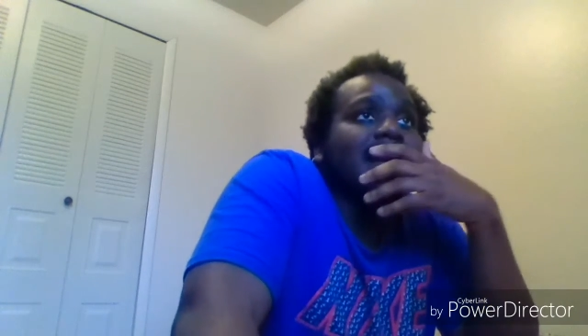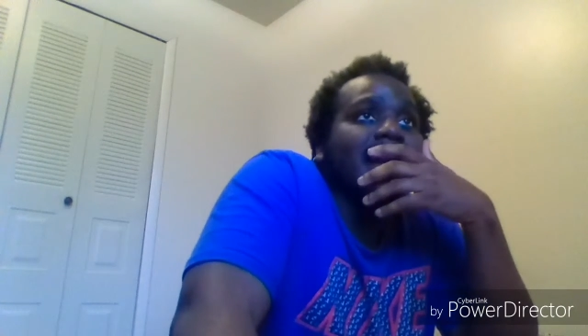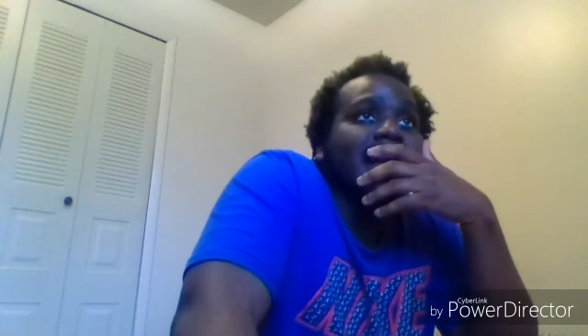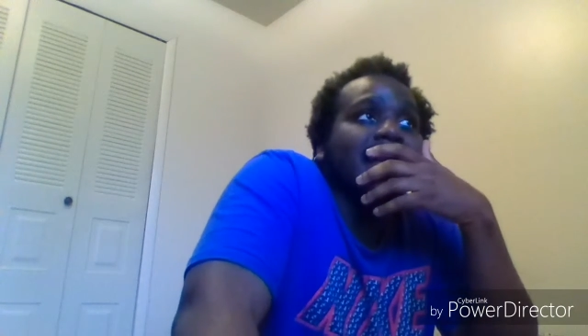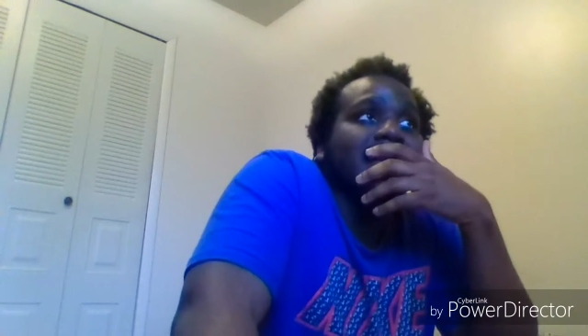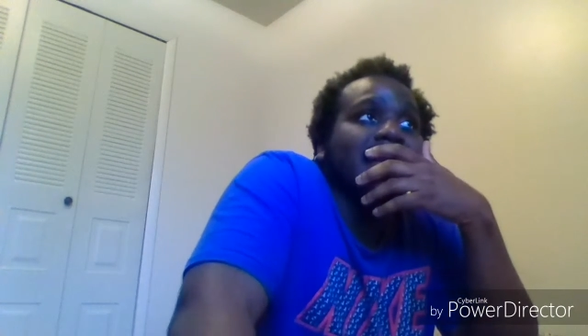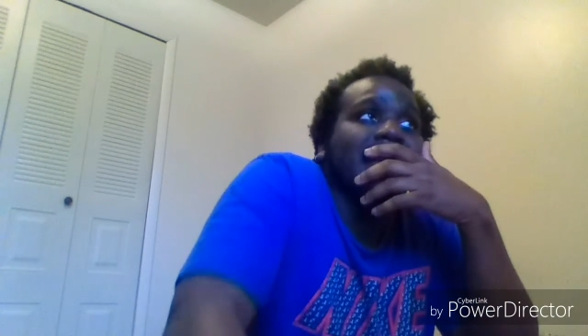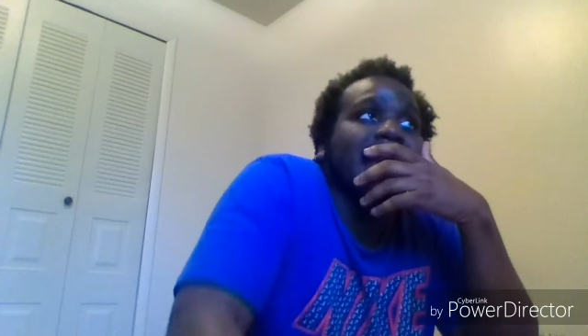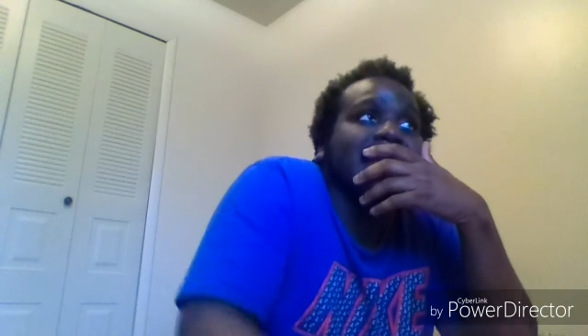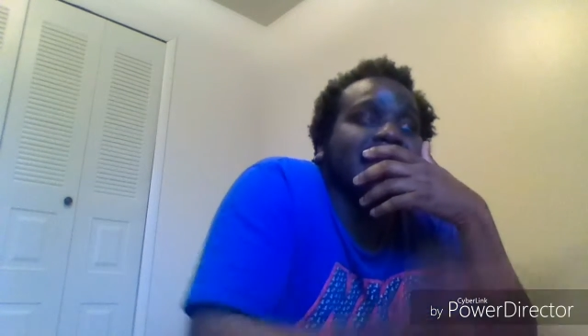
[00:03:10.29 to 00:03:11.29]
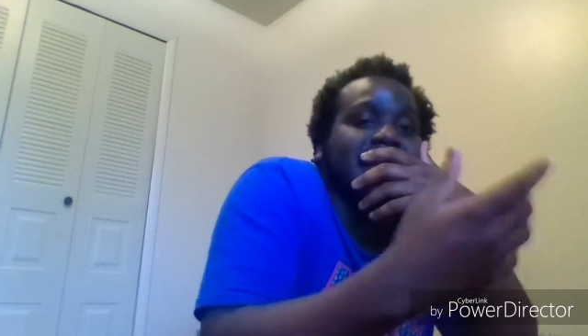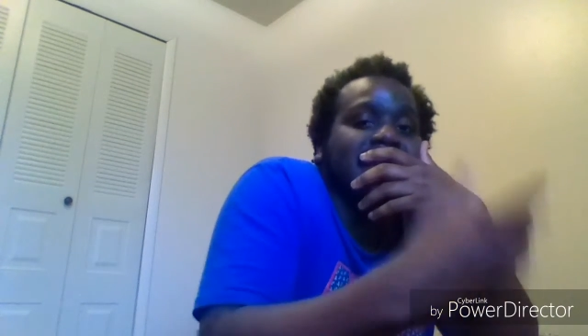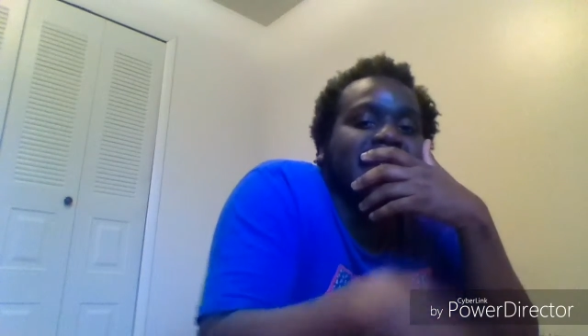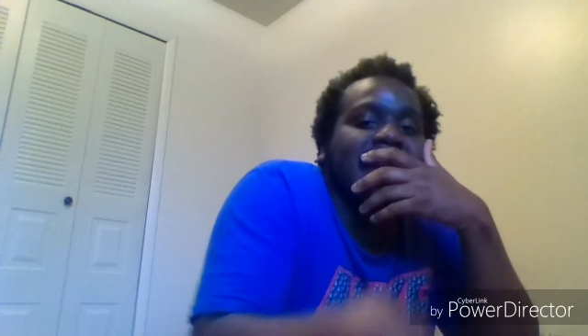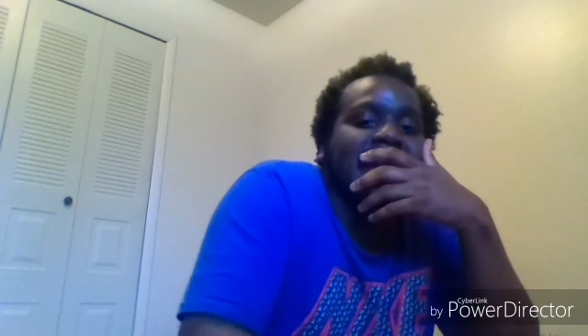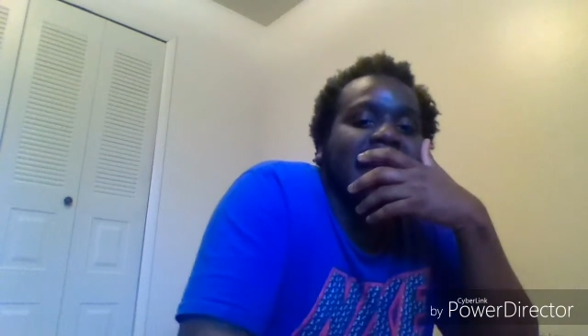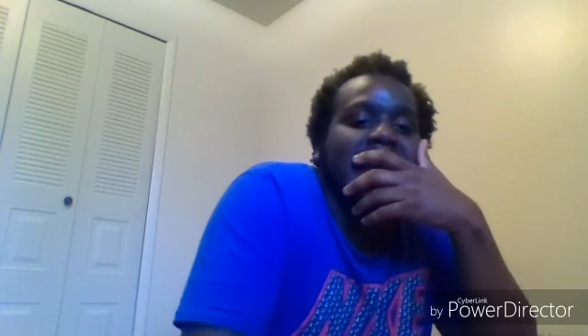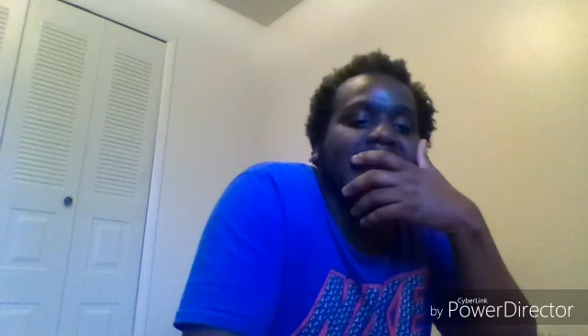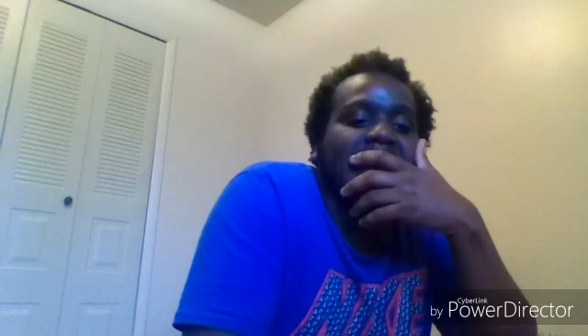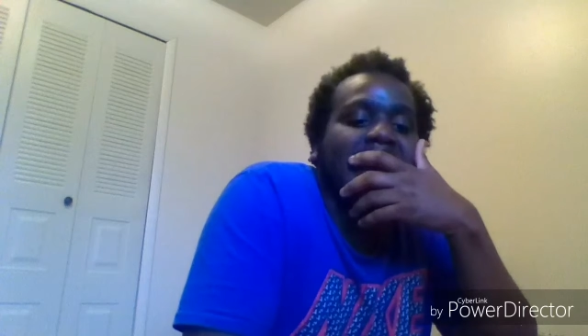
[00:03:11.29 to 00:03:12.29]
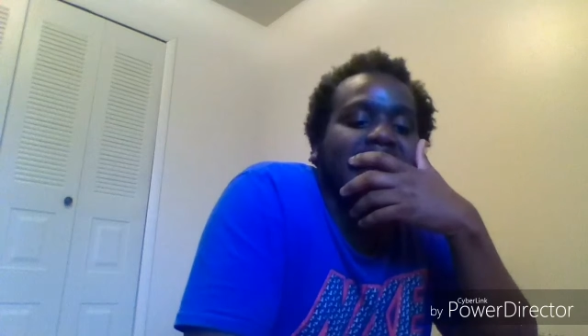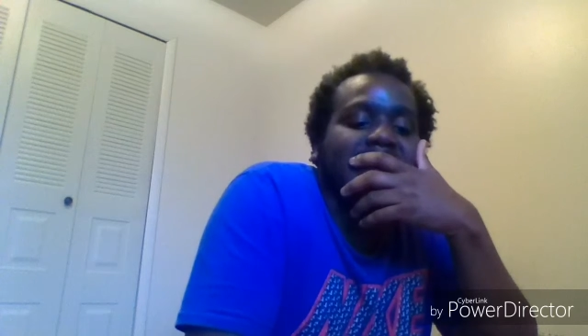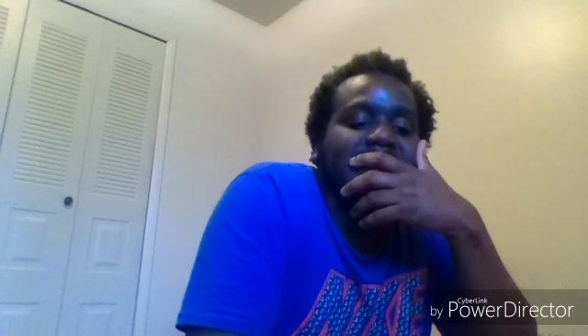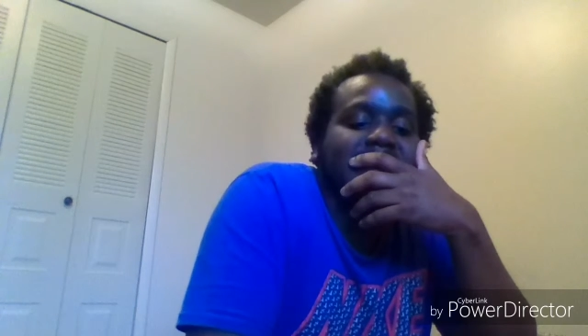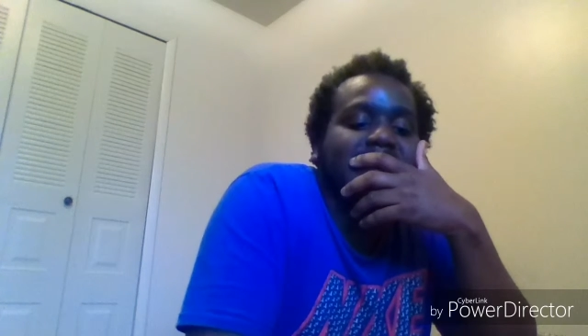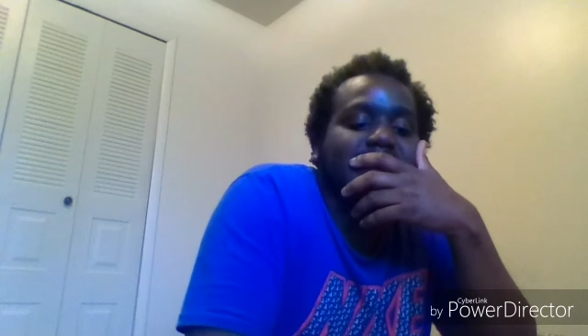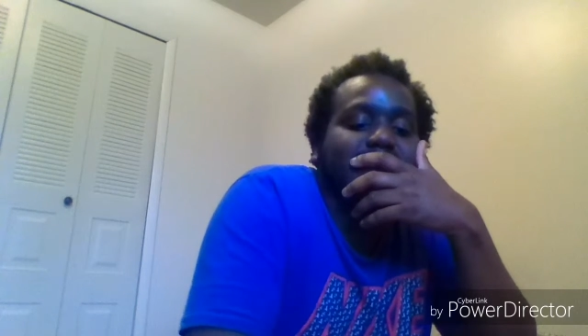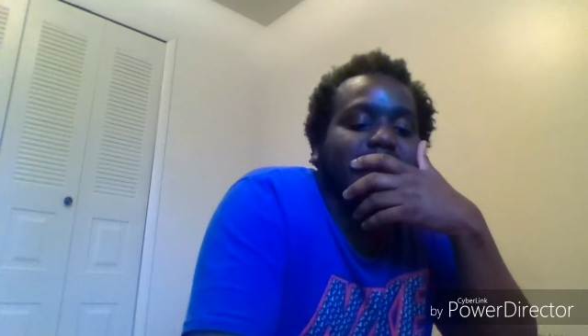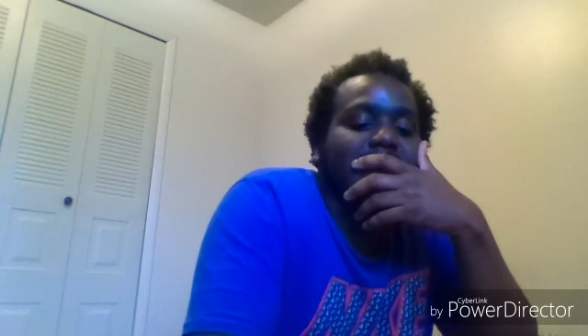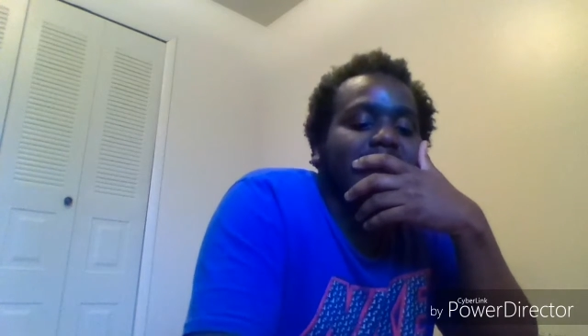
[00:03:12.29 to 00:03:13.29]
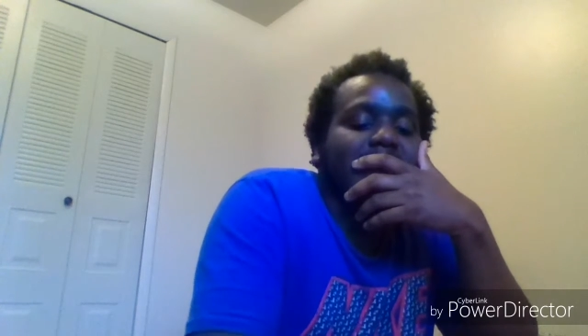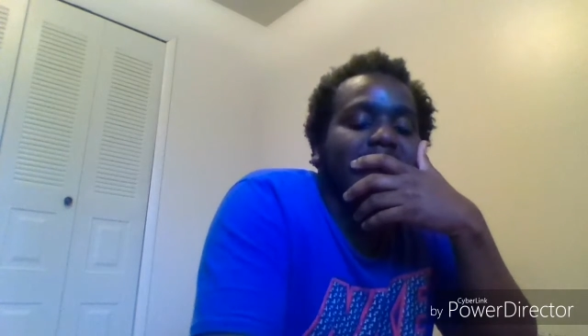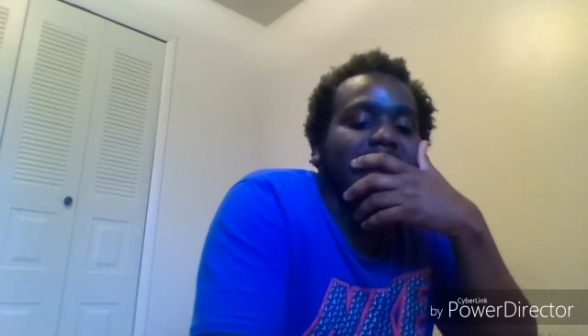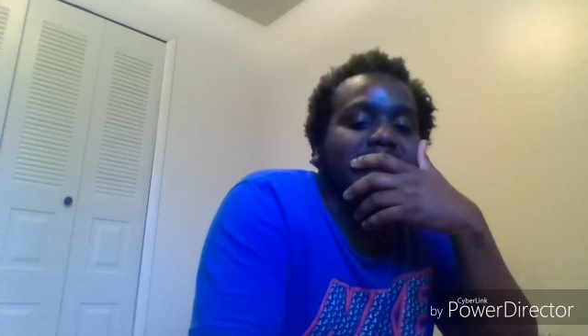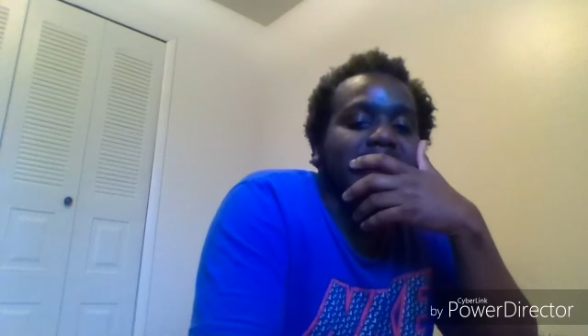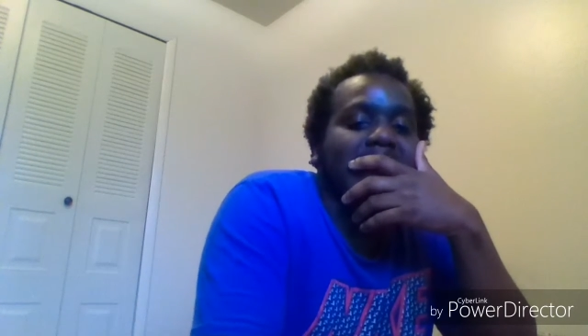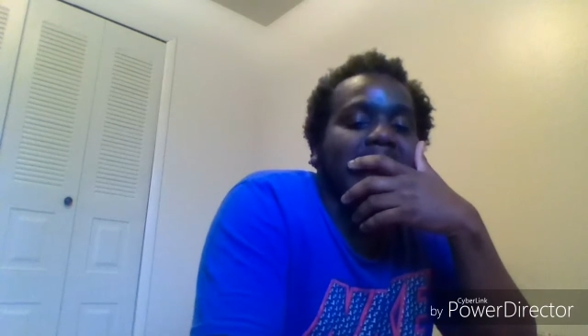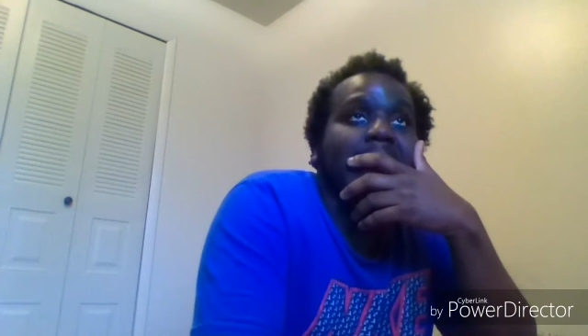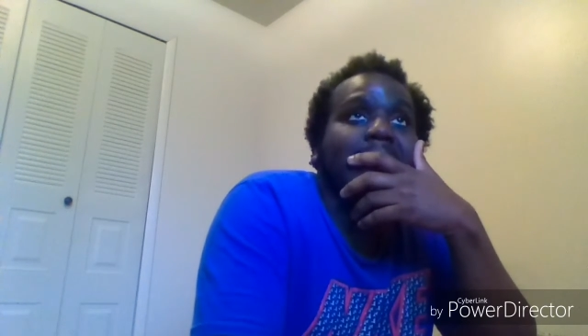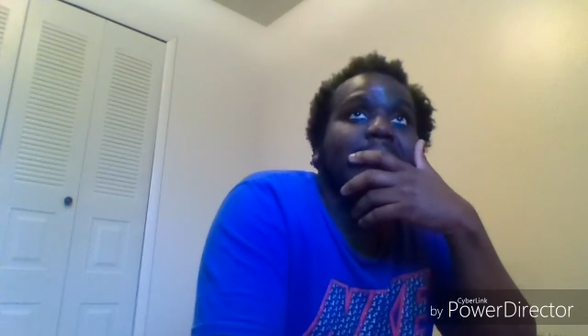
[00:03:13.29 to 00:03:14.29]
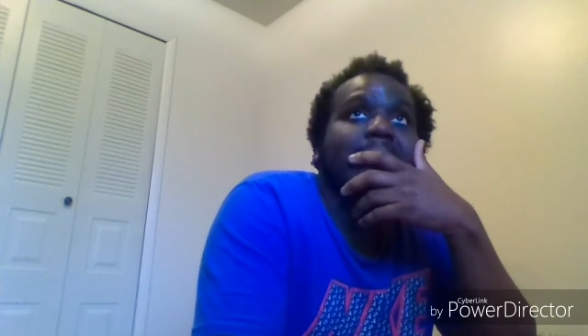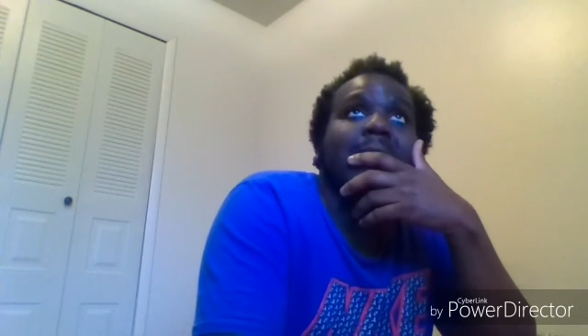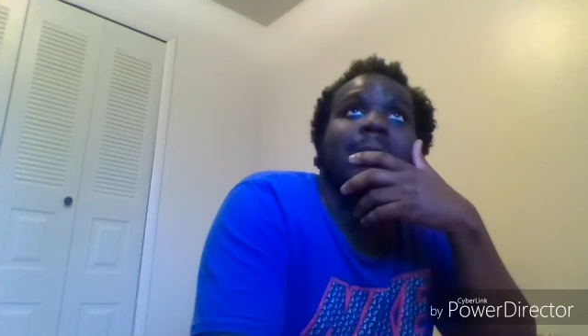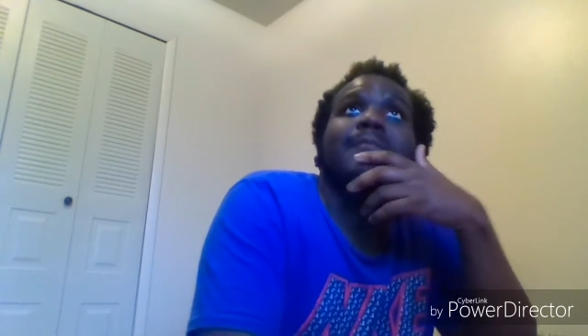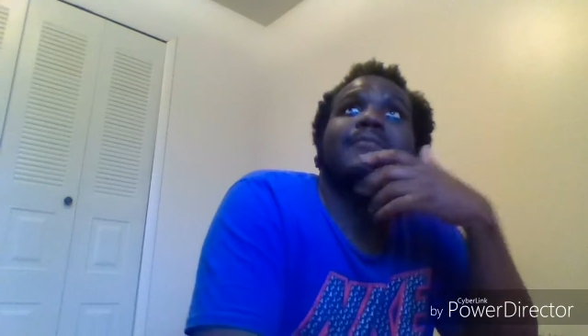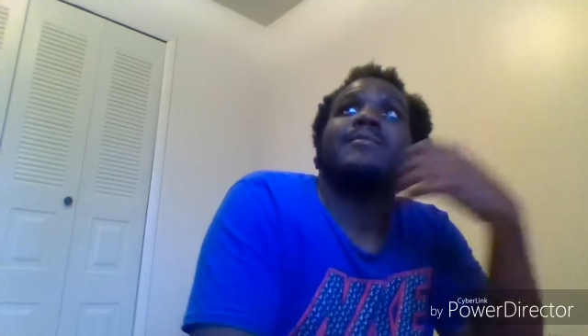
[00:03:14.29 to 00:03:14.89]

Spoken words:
Tony got to see his dead dad again. It was really awkward for him.